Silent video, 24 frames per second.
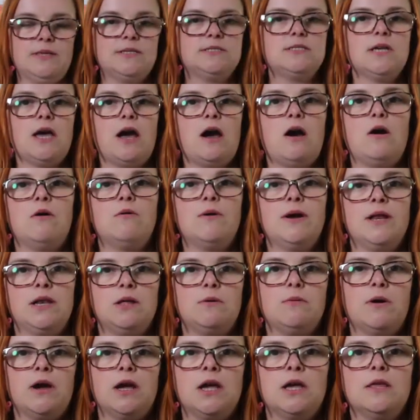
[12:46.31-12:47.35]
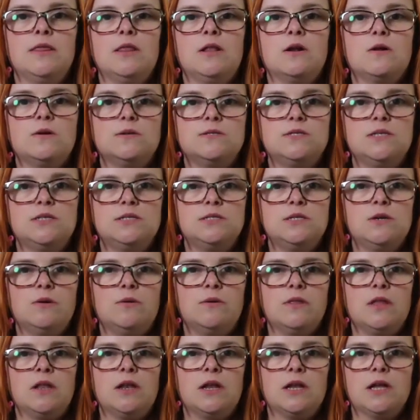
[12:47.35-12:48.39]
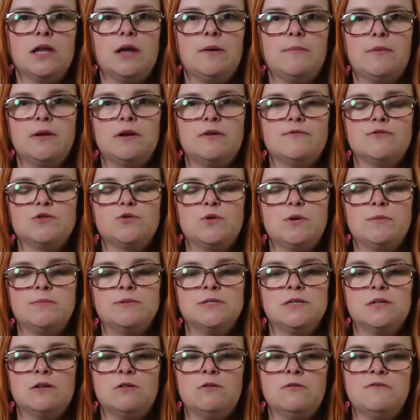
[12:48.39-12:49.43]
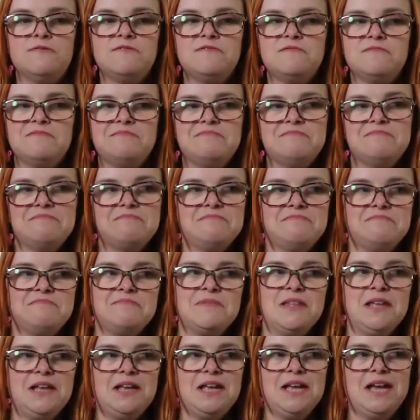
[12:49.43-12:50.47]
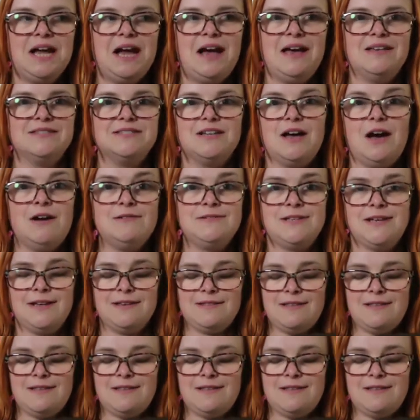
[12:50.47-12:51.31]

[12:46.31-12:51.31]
the sale anyway, and then I got to the till and then they gave me another 20% off. I was like, I'll take